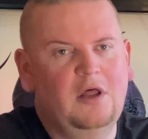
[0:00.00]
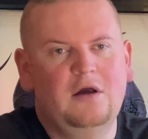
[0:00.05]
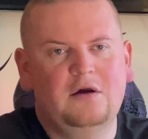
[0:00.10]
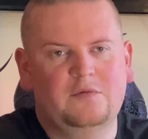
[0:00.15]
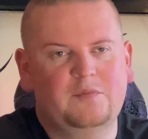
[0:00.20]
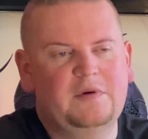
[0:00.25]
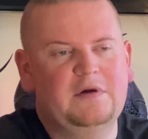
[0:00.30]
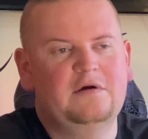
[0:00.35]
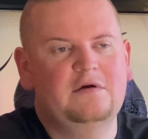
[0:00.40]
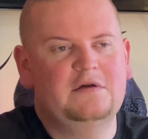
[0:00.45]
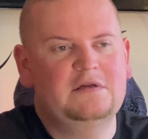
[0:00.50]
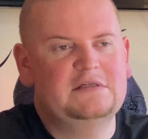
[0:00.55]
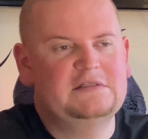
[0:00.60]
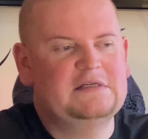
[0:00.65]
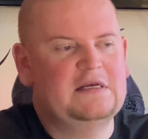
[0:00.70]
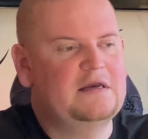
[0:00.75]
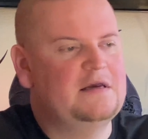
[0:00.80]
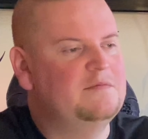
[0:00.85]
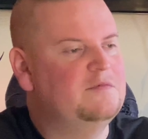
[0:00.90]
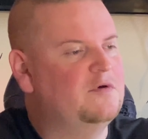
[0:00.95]
period of
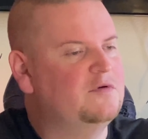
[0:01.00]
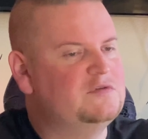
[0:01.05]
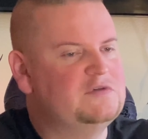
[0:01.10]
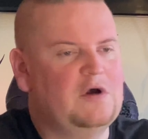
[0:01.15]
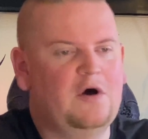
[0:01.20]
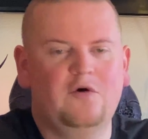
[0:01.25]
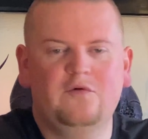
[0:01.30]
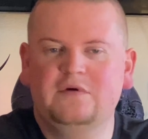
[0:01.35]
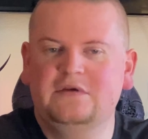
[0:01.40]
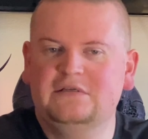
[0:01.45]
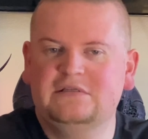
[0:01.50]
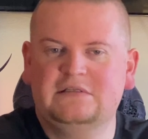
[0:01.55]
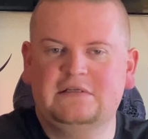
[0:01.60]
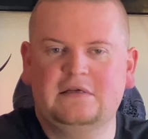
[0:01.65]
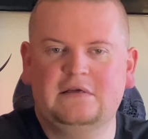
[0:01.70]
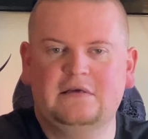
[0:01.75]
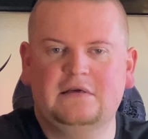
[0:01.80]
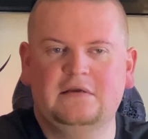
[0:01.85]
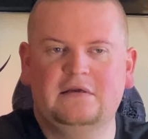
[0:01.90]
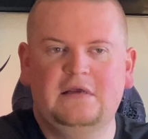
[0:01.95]
time. It was always
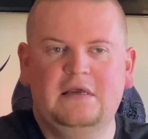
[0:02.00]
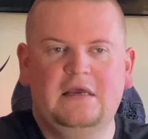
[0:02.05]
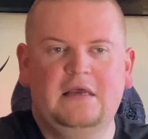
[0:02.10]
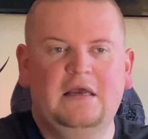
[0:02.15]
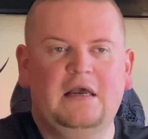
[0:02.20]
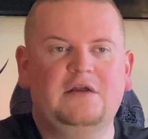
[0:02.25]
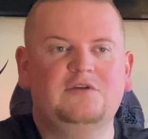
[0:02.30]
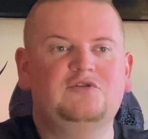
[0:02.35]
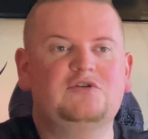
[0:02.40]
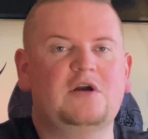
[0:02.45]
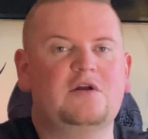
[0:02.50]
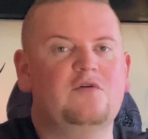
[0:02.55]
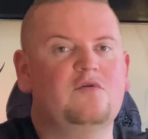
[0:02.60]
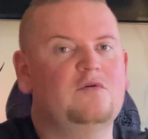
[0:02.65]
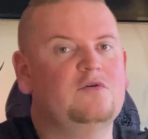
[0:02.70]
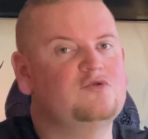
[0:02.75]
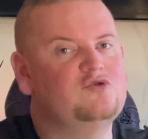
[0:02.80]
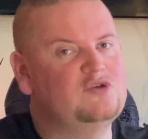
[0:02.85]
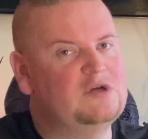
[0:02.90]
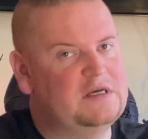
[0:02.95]
a
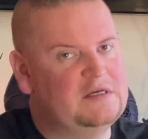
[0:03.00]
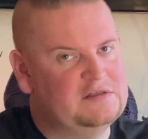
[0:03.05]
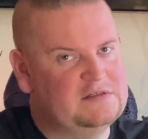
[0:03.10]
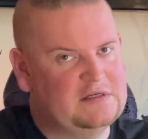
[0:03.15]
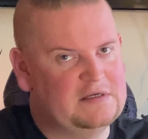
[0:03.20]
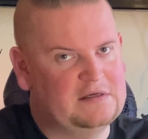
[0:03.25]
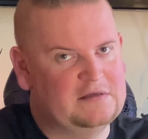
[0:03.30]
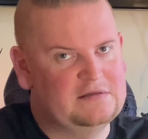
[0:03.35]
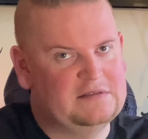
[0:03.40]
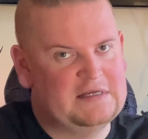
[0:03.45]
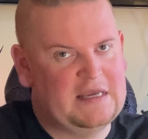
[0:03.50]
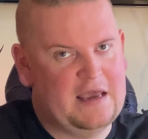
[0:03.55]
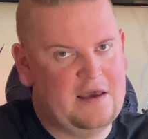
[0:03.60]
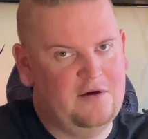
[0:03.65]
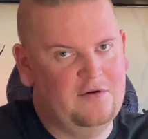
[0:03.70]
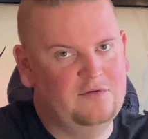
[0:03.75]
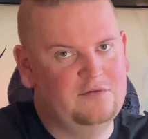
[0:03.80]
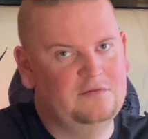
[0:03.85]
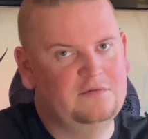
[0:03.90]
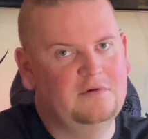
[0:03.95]
general chasing
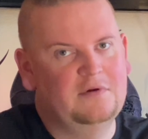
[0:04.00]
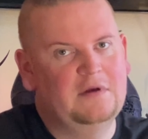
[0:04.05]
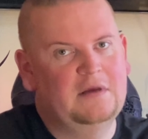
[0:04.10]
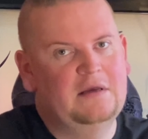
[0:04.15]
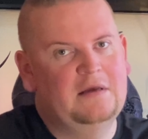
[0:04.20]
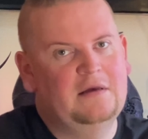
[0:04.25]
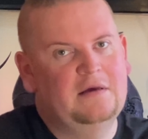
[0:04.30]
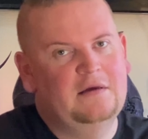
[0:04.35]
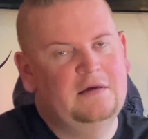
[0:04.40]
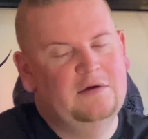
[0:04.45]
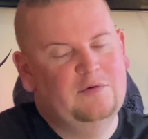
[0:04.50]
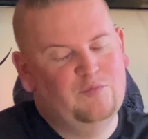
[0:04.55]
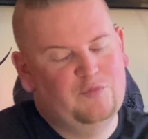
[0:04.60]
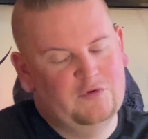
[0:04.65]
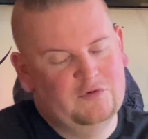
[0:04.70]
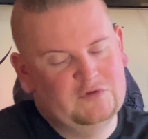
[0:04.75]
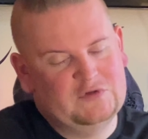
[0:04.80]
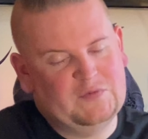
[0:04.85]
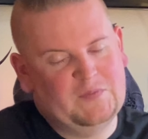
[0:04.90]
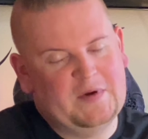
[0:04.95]
down
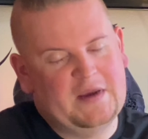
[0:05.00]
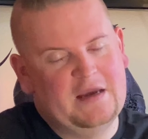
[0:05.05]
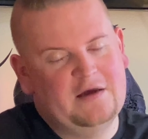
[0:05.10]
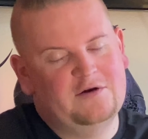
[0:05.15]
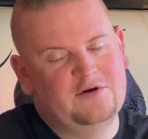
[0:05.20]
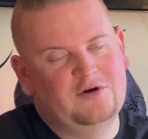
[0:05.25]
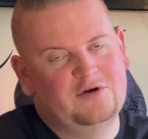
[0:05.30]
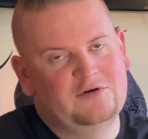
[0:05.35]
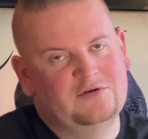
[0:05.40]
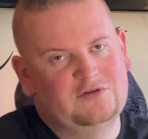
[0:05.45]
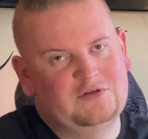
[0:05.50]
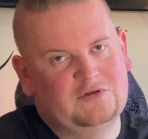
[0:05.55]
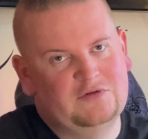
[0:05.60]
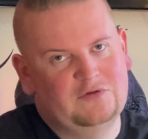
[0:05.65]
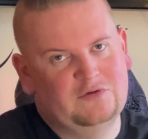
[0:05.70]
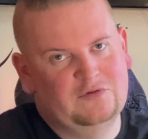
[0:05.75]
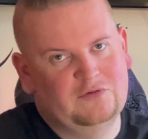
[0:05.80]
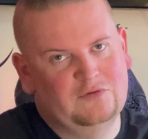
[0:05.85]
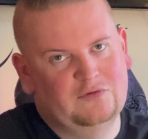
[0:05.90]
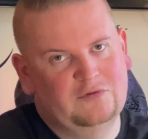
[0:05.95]
Bruce Banner
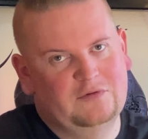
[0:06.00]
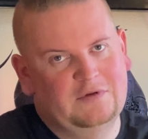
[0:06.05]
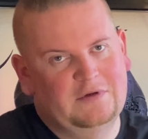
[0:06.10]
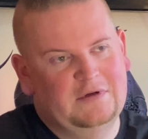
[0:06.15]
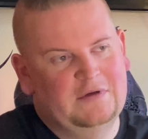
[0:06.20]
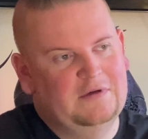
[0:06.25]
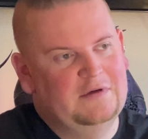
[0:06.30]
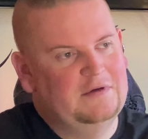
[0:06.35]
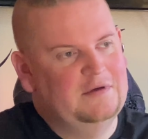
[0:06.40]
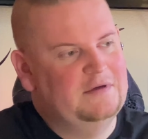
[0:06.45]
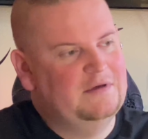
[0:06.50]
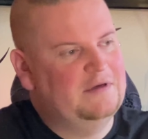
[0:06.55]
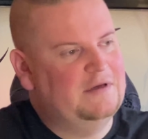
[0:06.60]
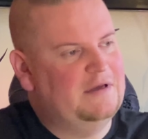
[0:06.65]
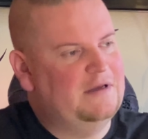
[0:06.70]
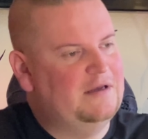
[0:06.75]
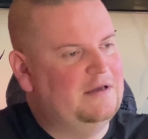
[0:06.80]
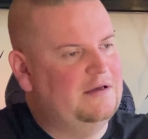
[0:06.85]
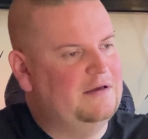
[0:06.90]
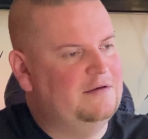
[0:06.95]
to
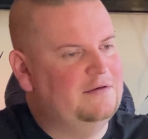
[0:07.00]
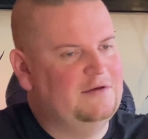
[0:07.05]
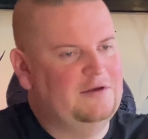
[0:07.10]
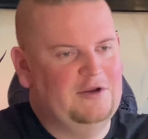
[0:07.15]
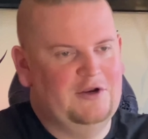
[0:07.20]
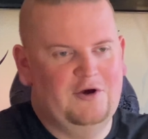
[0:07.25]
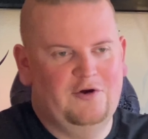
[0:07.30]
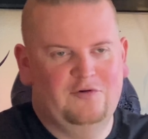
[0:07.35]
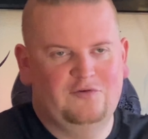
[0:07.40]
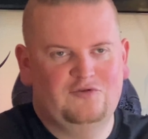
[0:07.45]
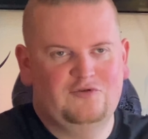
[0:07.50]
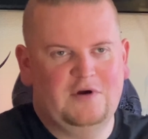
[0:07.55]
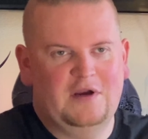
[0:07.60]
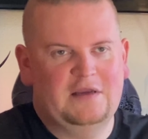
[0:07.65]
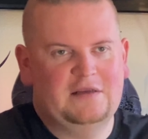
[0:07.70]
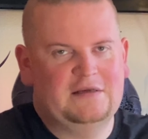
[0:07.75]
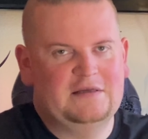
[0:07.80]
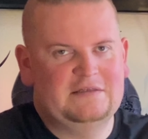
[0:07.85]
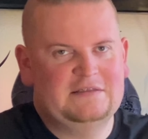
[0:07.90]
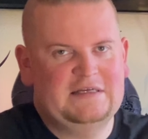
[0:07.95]
try
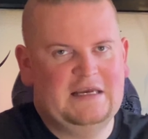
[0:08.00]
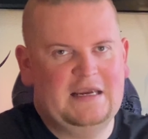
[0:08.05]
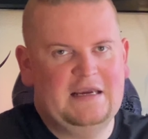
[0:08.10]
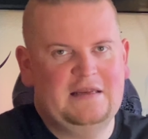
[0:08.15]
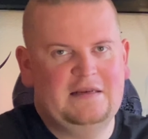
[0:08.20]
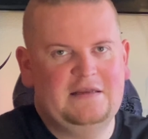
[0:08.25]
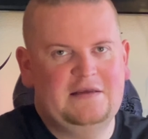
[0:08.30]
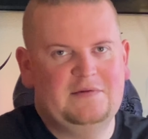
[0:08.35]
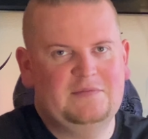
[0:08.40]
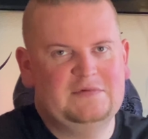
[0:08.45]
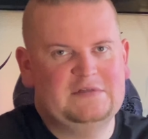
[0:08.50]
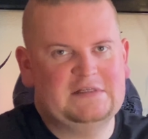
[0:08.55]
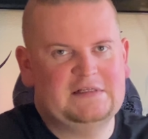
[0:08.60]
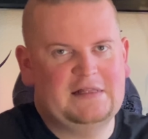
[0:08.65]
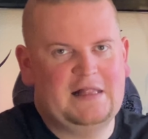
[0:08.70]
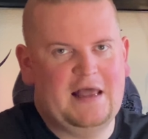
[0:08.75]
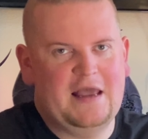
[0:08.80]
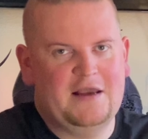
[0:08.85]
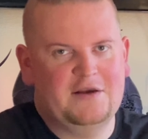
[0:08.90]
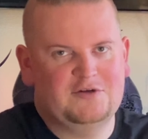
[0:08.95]
and contain him
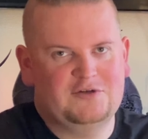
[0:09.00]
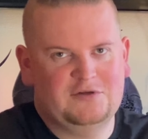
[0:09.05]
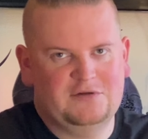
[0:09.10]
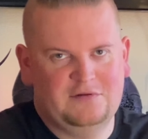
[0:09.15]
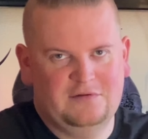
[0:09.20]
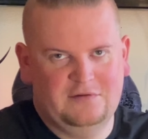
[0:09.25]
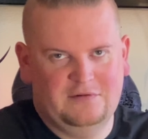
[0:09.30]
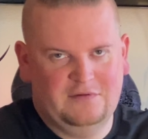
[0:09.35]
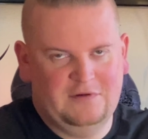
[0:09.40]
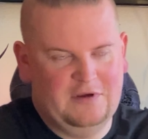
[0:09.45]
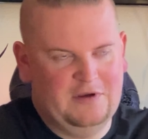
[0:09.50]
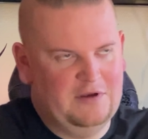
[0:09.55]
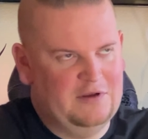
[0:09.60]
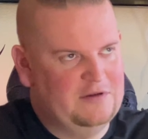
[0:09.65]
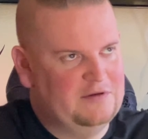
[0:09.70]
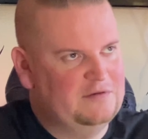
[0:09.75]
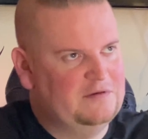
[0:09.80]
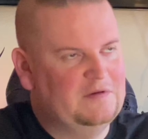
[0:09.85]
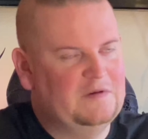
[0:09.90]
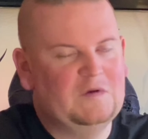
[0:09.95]

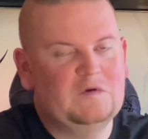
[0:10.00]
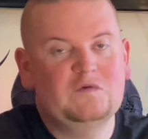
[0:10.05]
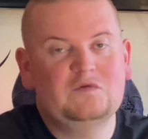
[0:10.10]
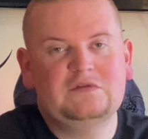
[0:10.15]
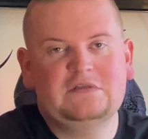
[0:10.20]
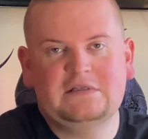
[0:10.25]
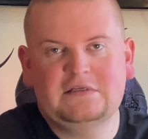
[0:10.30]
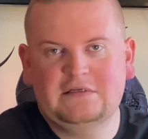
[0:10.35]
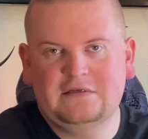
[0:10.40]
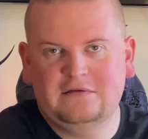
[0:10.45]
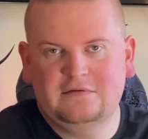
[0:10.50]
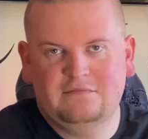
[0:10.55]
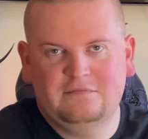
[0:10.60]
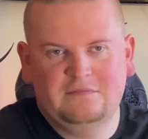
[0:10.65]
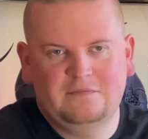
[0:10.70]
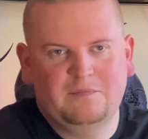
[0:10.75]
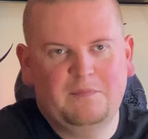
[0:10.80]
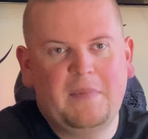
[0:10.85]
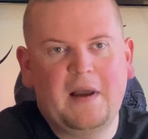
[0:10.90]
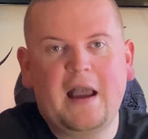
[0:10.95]
/ use the
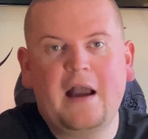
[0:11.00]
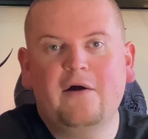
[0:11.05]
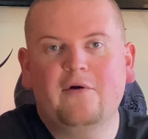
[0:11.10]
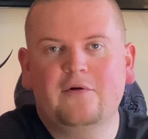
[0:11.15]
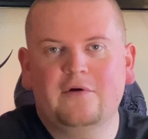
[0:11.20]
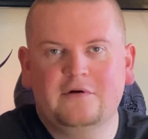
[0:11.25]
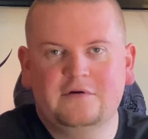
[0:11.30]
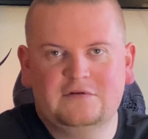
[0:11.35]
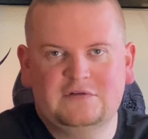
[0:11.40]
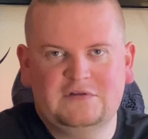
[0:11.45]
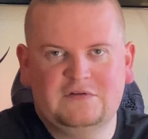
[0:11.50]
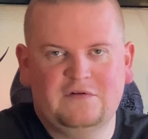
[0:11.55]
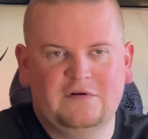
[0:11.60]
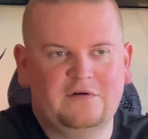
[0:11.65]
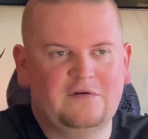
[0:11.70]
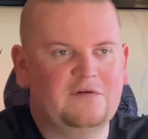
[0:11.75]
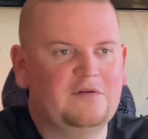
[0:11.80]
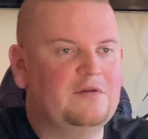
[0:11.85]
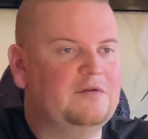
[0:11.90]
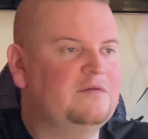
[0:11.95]
powers
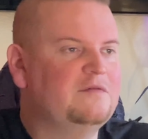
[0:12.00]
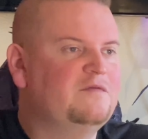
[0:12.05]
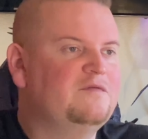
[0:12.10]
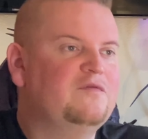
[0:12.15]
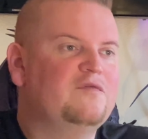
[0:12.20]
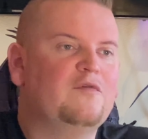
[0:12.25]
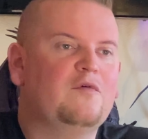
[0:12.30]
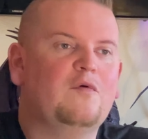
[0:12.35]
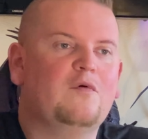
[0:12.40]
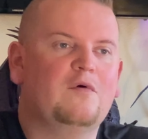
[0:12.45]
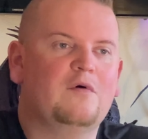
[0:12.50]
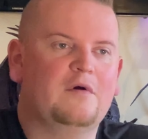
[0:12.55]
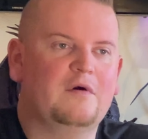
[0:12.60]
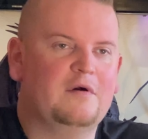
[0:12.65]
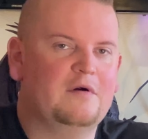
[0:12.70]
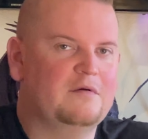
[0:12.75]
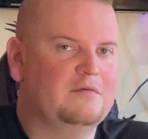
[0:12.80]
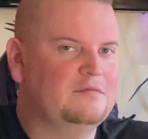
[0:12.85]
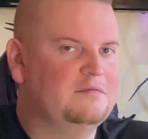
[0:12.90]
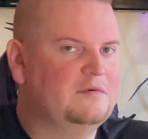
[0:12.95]

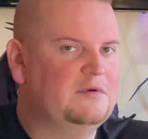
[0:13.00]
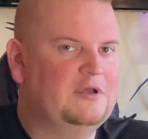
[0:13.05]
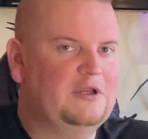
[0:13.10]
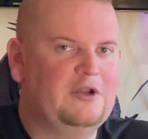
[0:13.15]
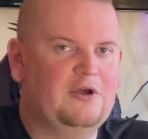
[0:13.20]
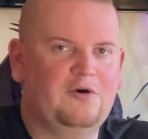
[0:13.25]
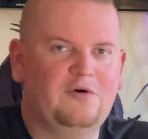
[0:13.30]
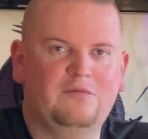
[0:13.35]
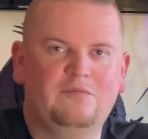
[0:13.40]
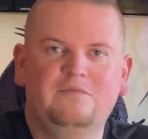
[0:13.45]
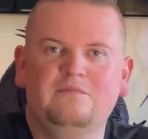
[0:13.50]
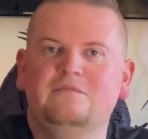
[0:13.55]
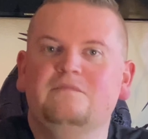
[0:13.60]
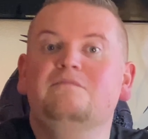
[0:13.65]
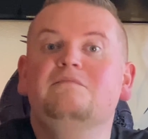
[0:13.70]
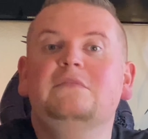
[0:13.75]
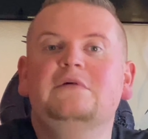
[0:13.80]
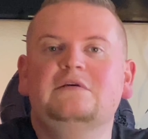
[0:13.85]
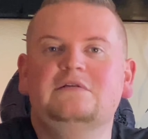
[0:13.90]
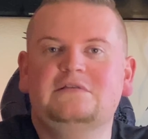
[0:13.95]
for
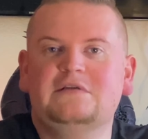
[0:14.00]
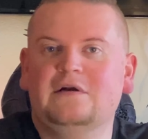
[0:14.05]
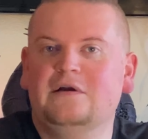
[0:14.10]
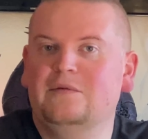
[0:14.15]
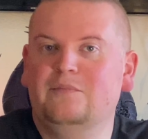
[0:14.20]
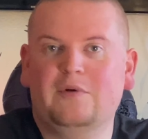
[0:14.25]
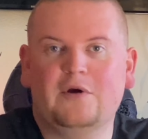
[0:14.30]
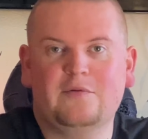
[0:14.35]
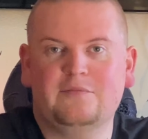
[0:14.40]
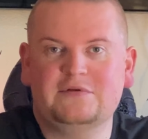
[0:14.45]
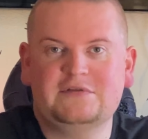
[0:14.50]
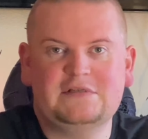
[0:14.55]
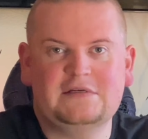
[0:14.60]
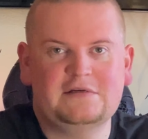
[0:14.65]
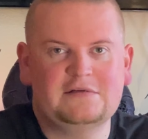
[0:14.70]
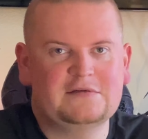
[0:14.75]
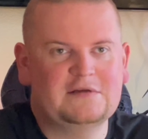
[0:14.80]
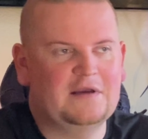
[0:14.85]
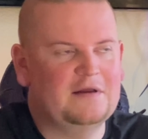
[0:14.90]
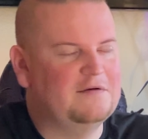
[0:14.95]
military
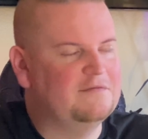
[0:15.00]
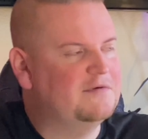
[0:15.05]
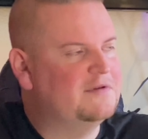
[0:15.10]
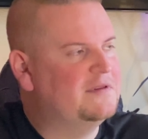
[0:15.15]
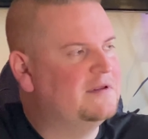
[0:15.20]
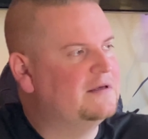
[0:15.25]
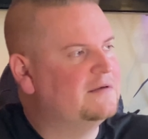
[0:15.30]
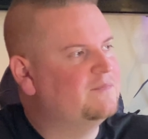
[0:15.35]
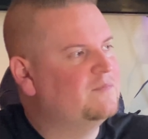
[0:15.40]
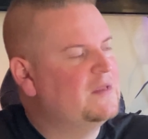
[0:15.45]
purposes, kind of a thing.